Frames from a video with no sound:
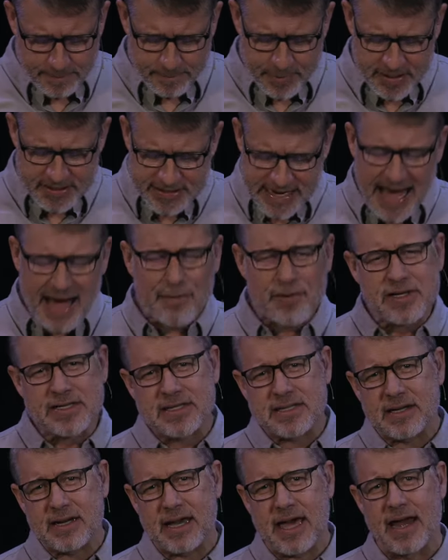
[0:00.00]
But as I
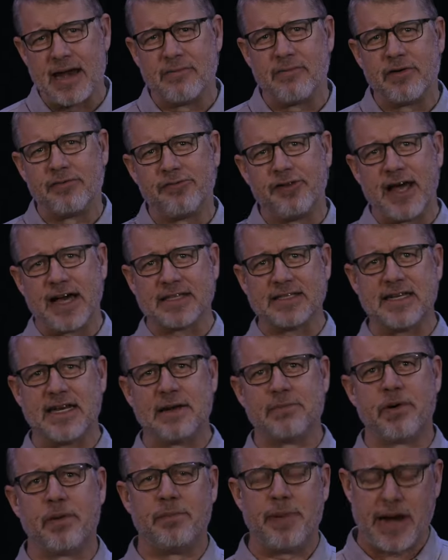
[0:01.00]
was kind of
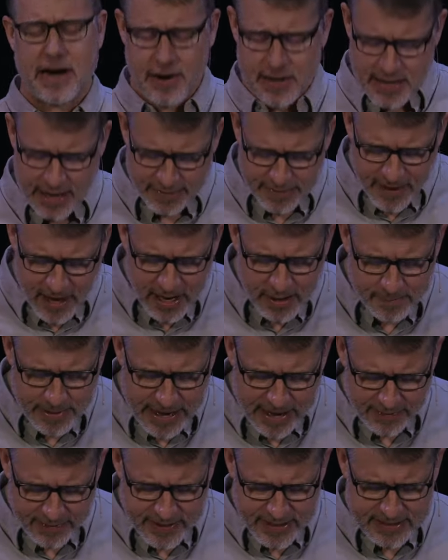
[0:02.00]
reflecting and preparing, I thought
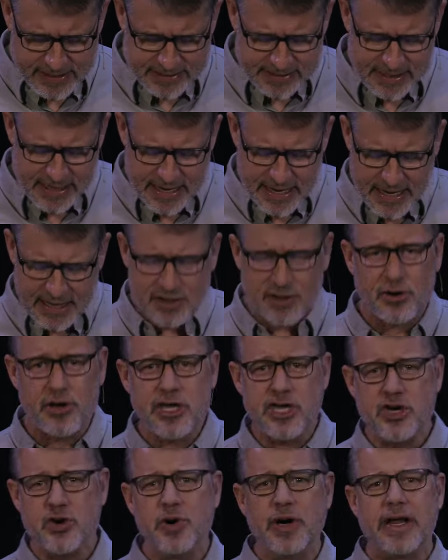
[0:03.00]
about this. You know,
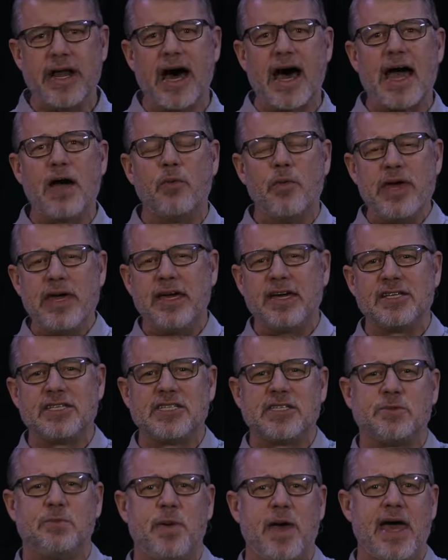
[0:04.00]
you and I, we could
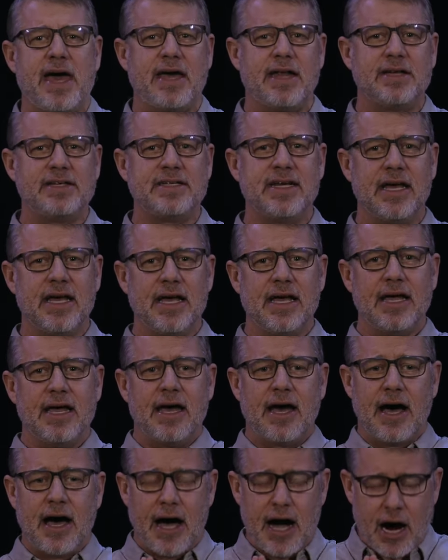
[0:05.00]
spend
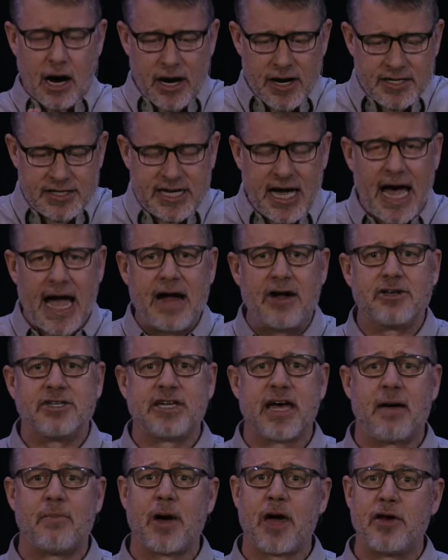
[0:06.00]
our entire
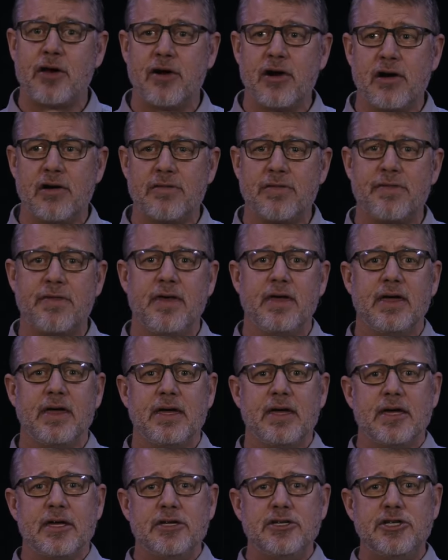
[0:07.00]
time on earth
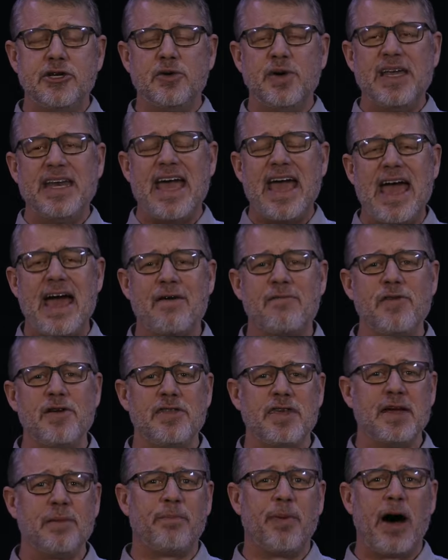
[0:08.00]
doing
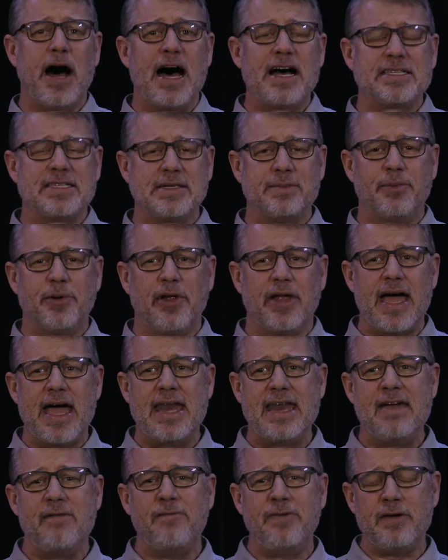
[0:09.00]
everything possible,
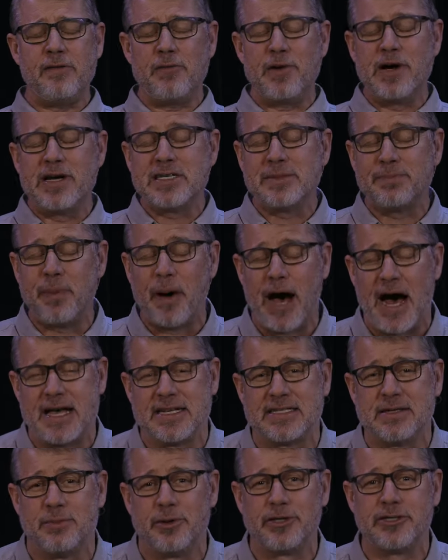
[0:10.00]
and if it was
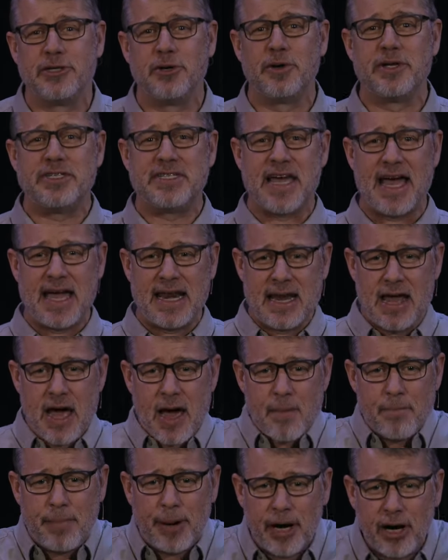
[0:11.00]
possible, to attain
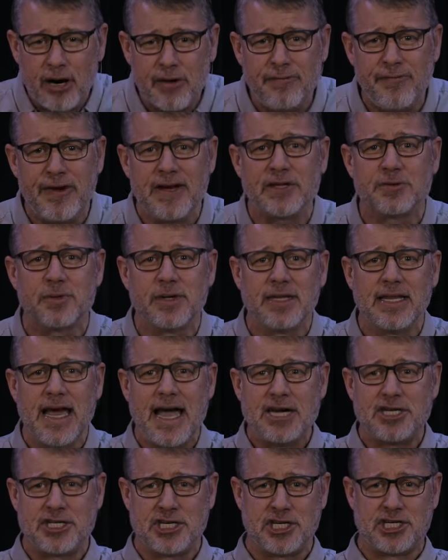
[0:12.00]
perfect
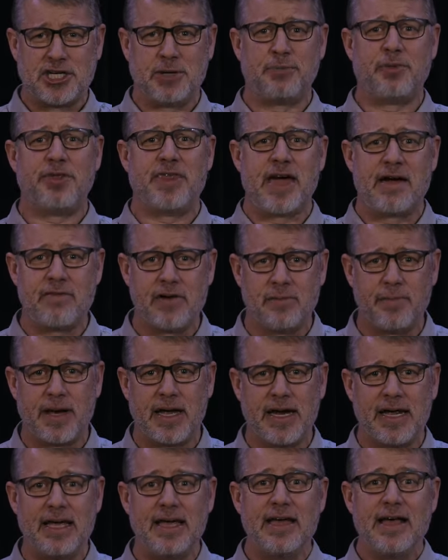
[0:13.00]
relationship with
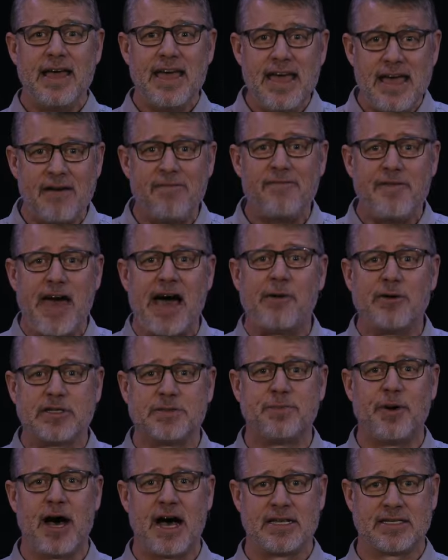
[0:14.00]
everybody, if that
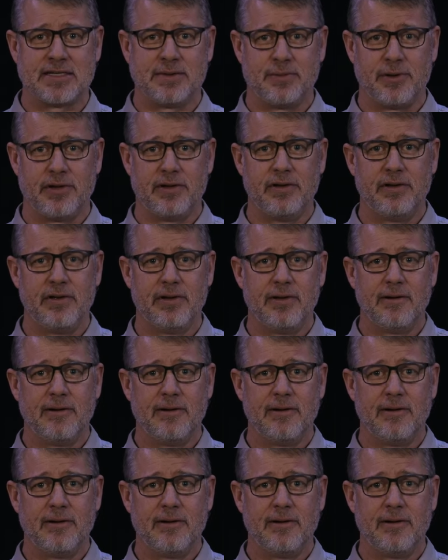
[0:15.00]
was possible.